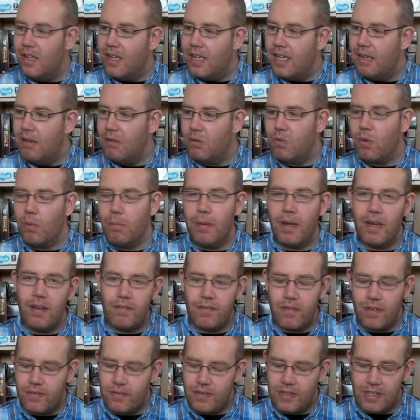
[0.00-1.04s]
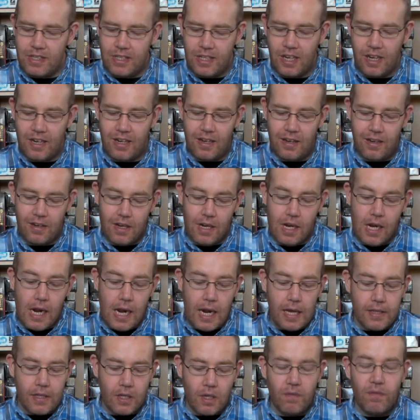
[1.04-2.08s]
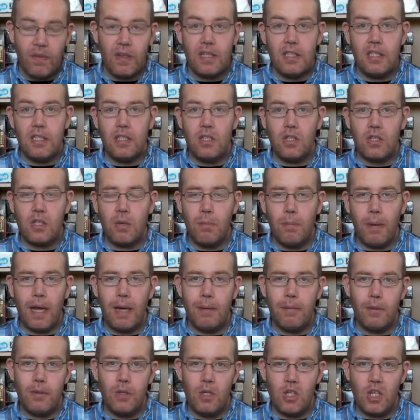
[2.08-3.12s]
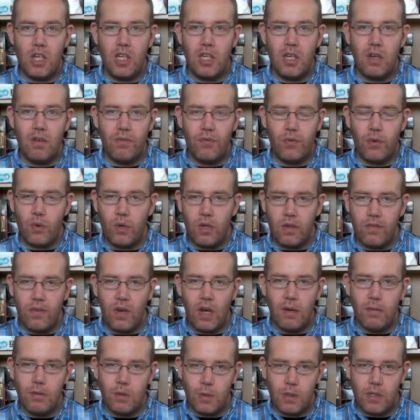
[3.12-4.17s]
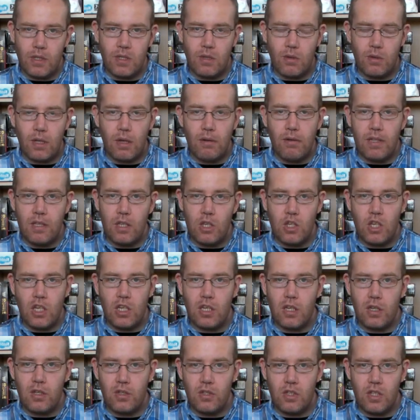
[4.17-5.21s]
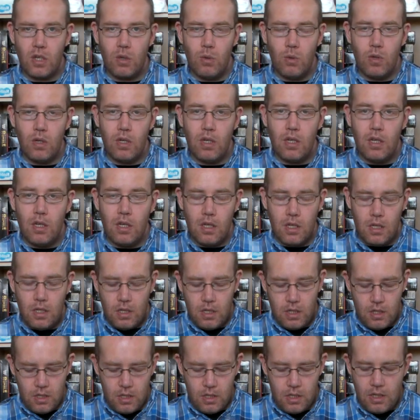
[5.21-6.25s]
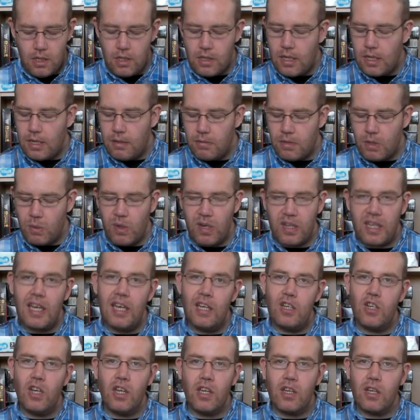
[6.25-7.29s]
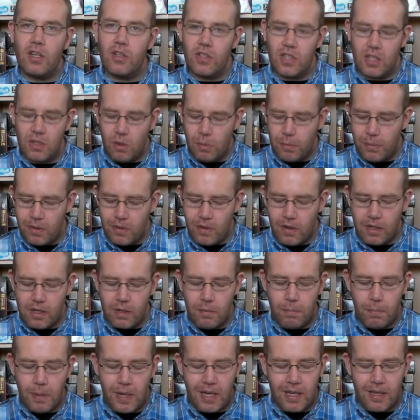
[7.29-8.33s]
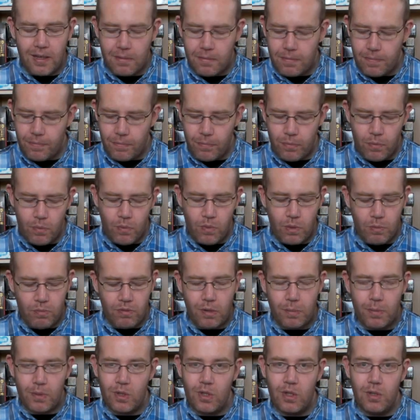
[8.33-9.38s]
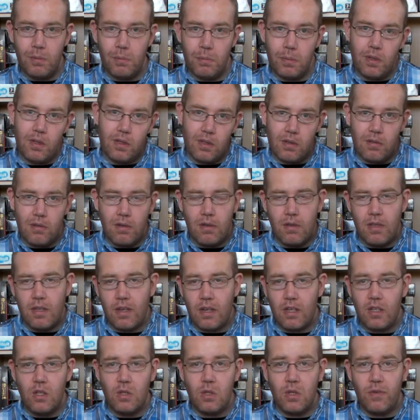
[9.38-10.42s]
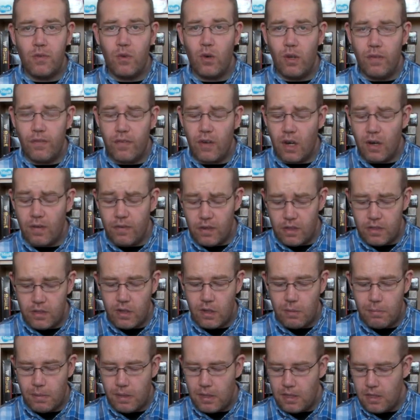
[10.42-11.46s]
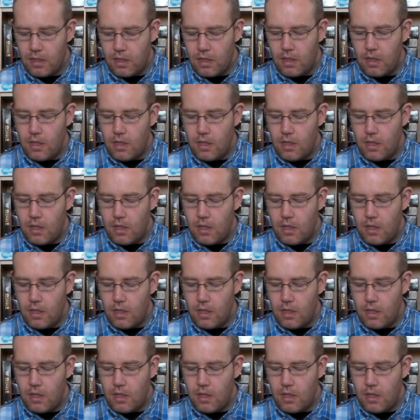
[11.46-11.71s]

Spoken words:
it was £1.50. So, and the good thing is it's compatible with the G-Con 45 as well, so I don't need the G-Con 2. So when I get a G-Con 2, I'll be alright, I can play it with the proper gun, but I can use the 45 for the time being.